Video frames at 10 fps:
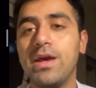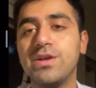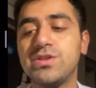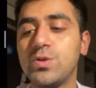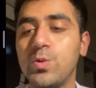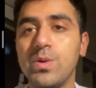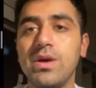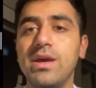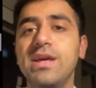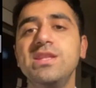So
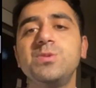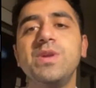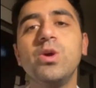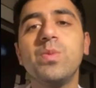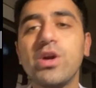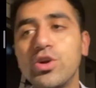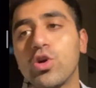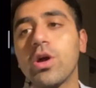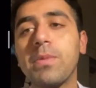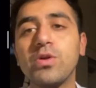in this video, we're going to
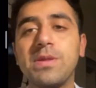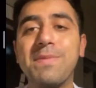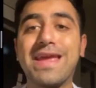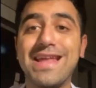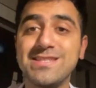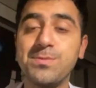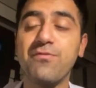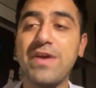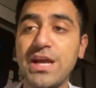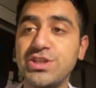talk about the mechanism
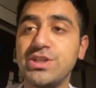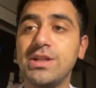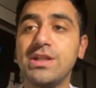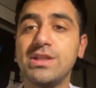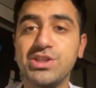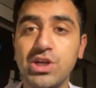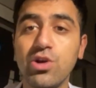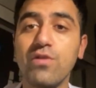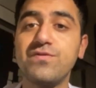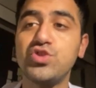of action, the
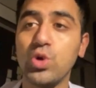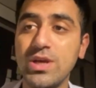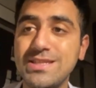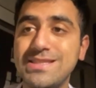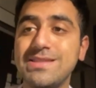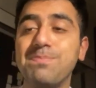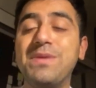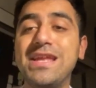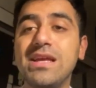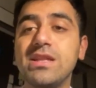drug of choice,
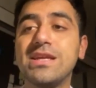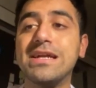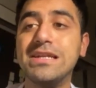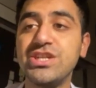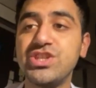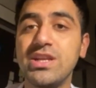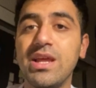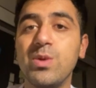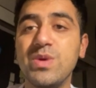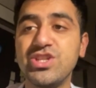meaning the condition
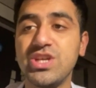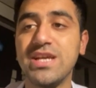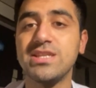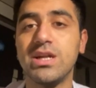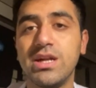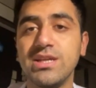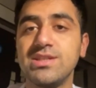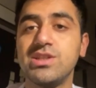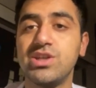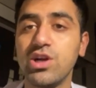in which SNRIs
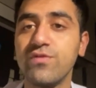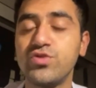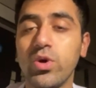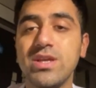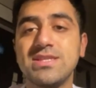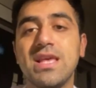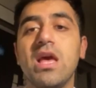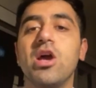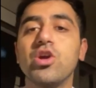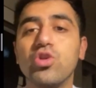are the drug of choice,
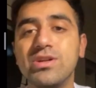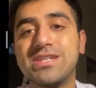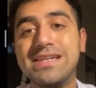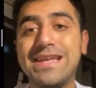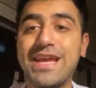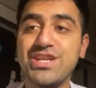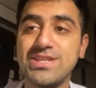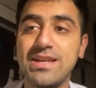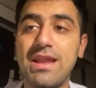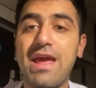
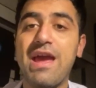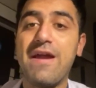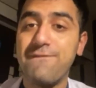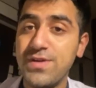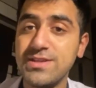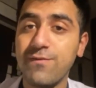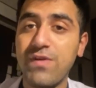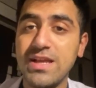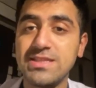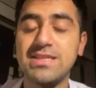contraindication, adverse
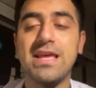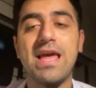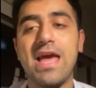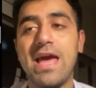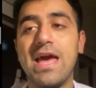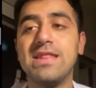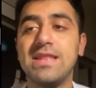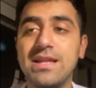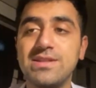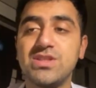effects, and
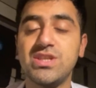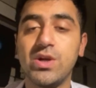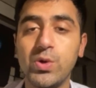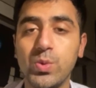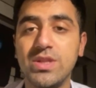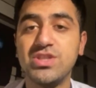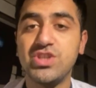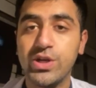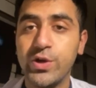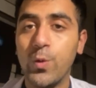then serotonin
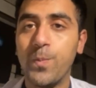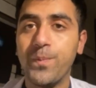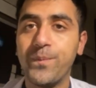syndrome.